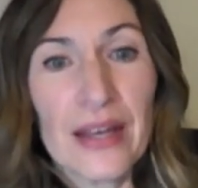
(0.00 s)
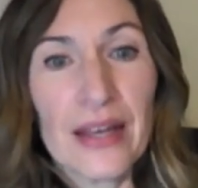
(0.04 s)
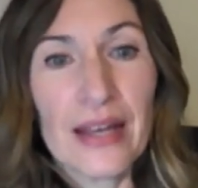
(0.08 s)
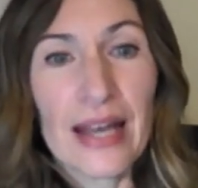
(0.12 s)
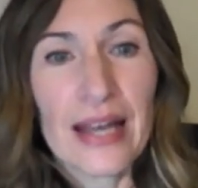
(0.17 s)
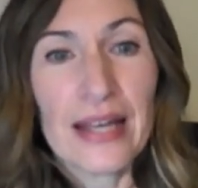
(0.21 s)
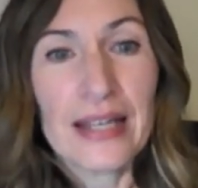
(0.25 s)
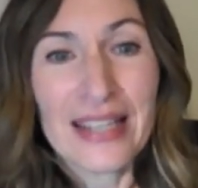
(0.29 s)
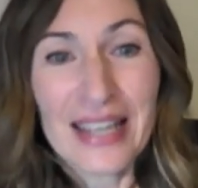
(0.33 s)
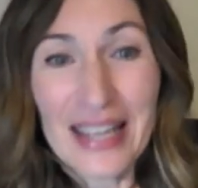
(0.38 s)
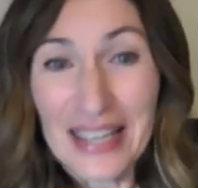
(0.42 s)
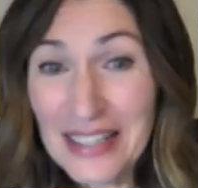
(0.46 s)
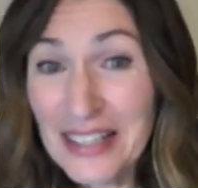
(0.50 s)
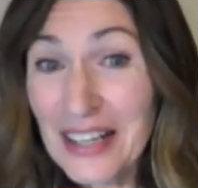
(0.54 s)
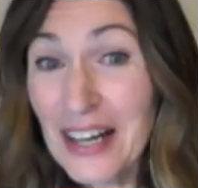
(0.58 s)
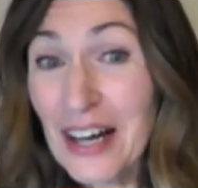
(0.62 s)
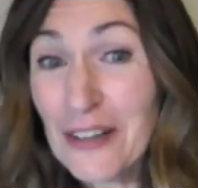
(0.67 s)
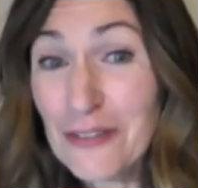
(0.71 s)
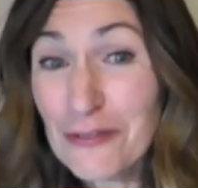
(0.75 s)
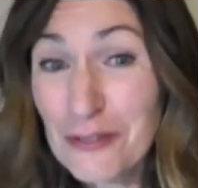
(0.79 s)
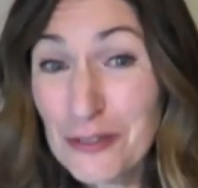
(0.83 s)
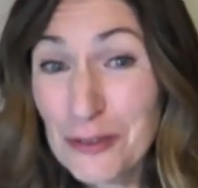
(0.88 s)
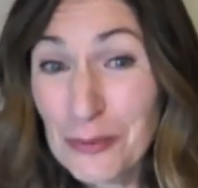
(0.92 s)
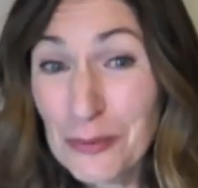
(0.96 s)
and get
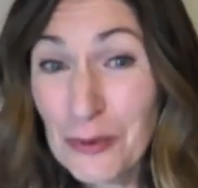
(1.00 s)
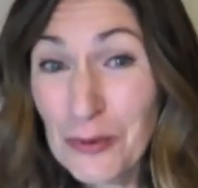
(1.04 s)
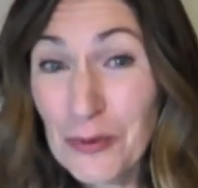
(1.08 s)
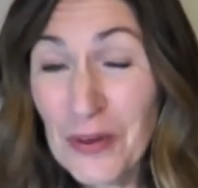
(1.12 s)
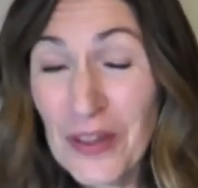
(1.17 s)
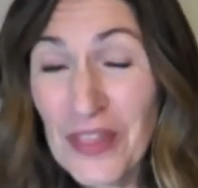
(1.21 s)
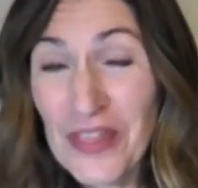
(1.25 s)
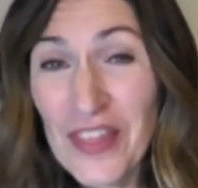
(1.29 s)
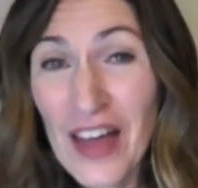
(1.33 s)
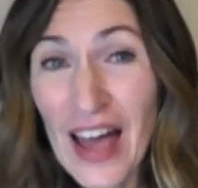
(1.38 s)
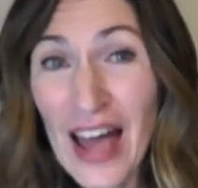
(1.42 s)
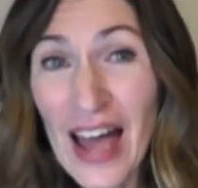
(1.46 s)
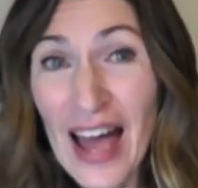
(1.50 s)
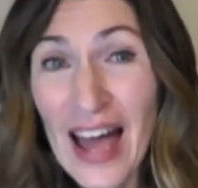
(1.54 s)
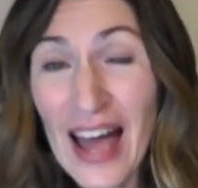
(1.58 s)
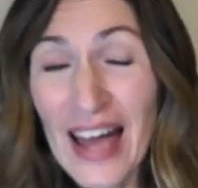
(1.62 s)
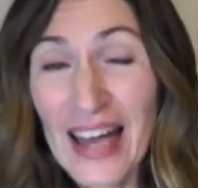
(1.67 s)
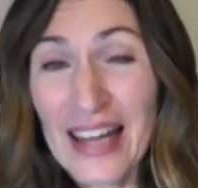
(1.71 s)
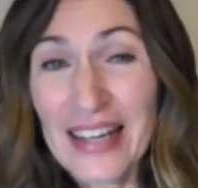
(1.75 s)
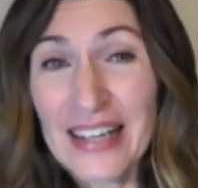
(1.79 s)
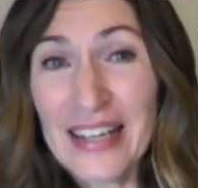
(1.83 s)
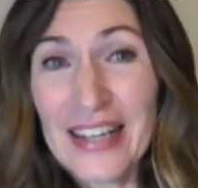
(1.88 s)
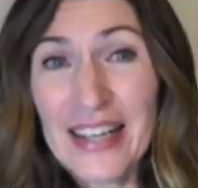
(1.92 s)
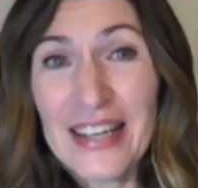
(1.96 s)
comfortable with
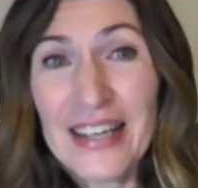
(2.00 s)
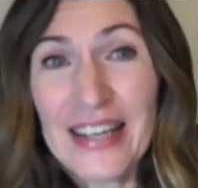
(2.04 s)
that